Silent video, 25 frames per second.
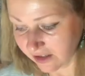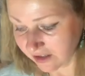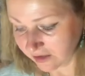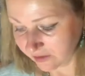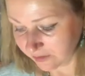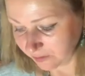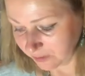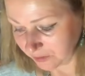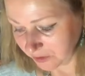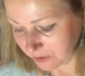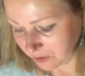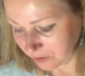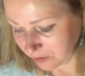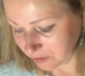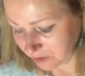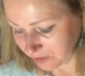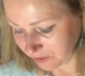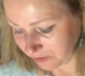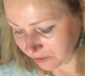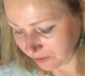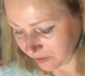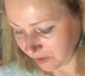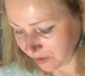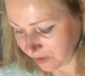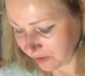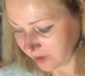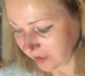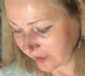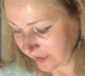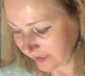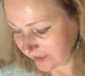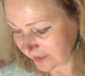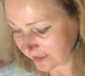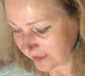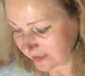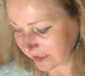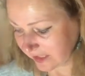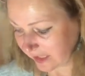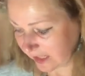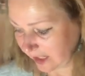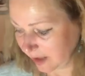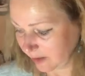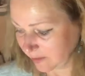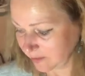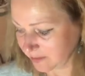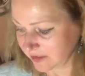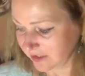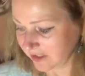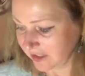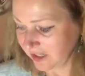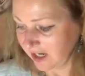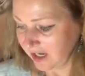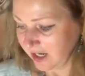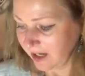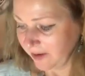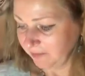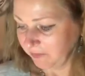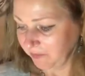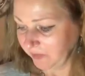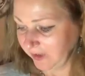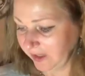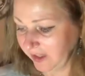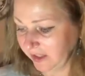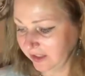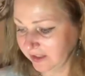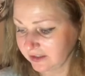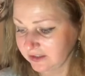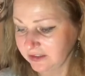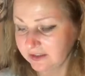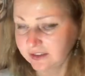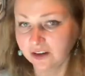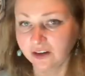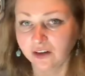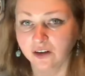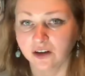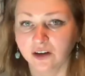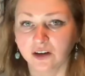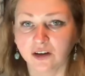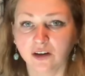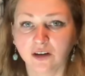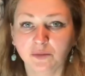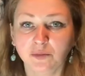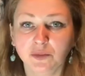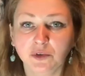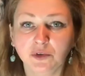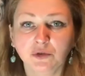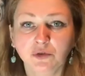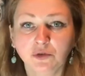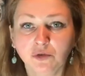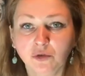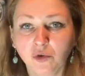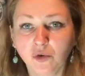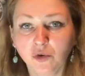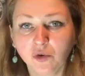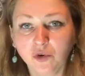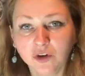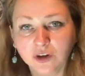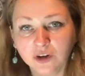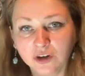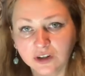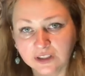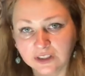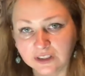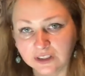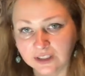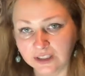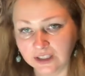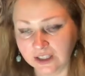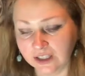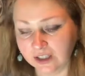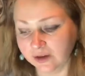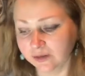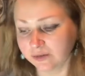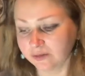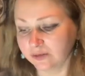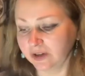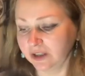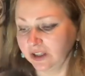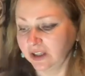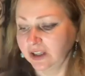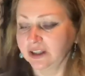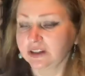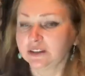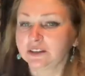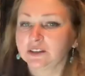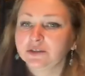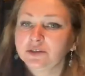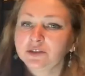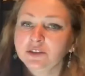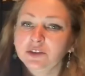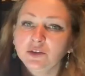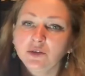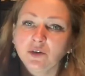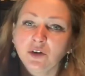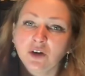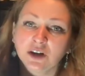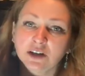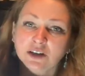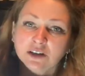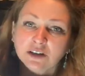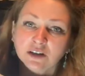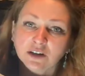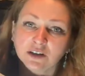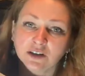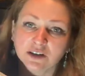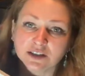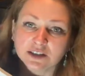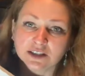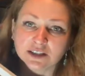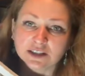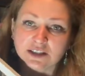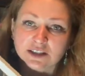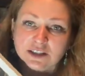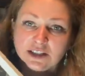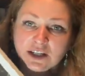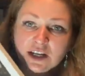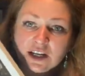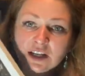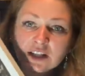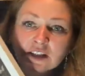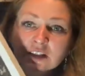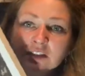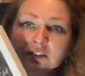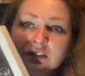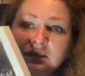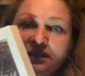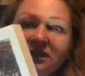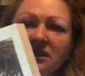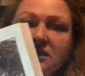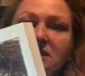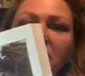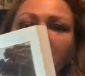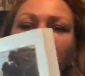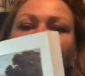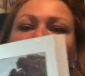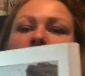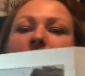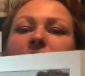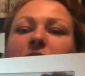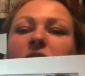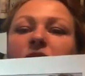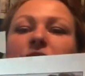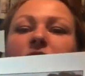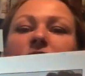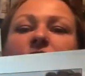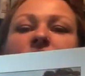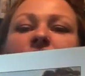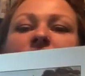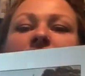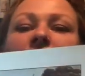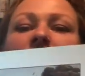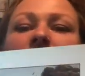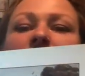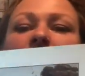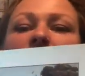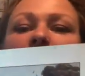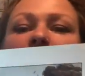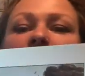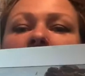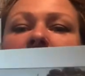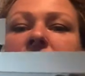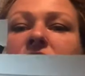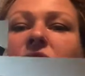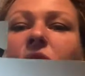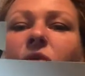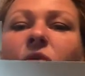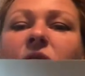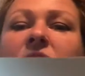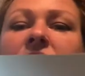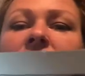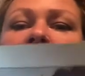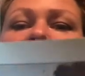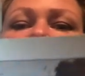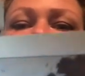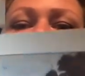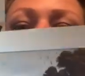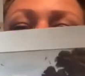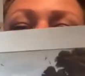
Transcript: of beautiful landscapes, and before him and few other artists, the landscape usually was only